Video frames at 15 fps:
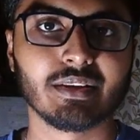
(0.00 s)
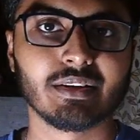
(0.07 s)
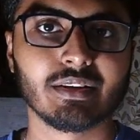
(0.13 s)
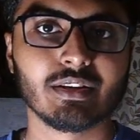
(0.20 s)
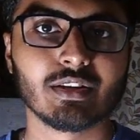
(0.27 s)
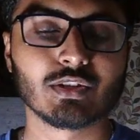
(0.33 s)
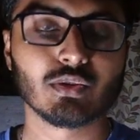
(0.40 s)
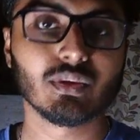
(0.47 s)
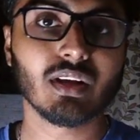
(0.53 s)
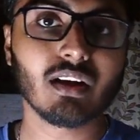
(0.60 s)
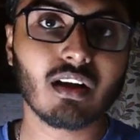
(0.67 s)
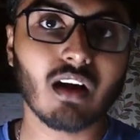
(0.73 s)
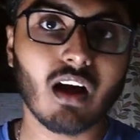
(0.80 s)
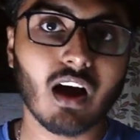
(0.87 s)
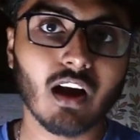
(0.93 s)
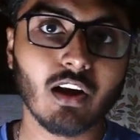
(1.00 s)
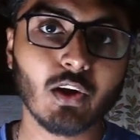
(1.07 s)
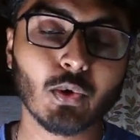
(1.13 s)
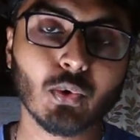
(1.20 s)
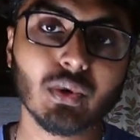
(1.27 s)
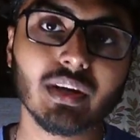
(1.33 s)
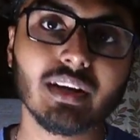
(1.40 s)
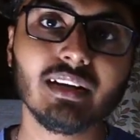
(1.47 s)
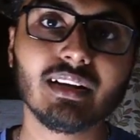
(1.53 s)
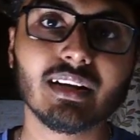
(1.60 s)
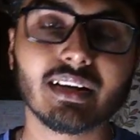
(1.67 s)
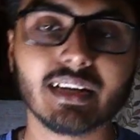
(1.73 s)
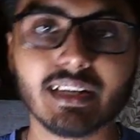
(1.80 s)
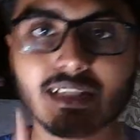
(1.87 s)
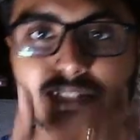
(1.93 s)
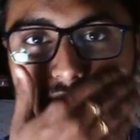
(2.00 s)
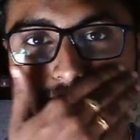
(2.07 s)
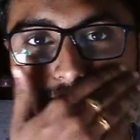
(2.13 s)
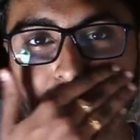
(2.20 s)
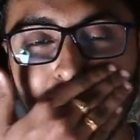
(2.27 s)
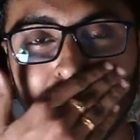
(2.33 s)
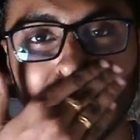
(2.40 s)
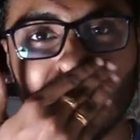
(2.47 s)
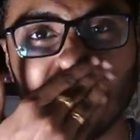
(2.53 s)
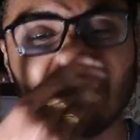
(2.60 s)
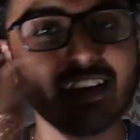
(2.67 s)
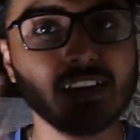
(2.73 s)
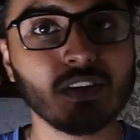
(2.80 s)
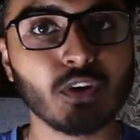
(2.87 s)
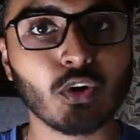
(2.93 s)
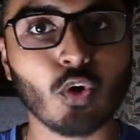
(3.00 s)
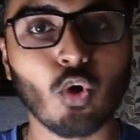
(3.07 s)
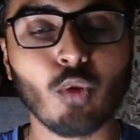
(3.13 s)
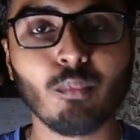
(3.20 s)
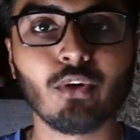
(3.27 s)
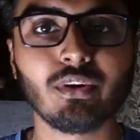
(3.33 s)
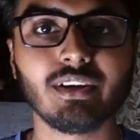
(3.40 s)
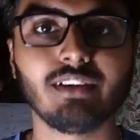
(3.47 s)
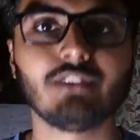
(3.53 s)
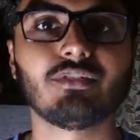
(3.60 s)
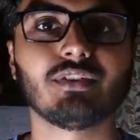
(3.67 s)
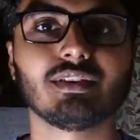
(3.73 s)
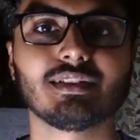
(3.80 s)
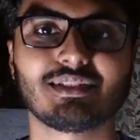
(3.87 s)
So the car loan interest is higher than your home loan interest.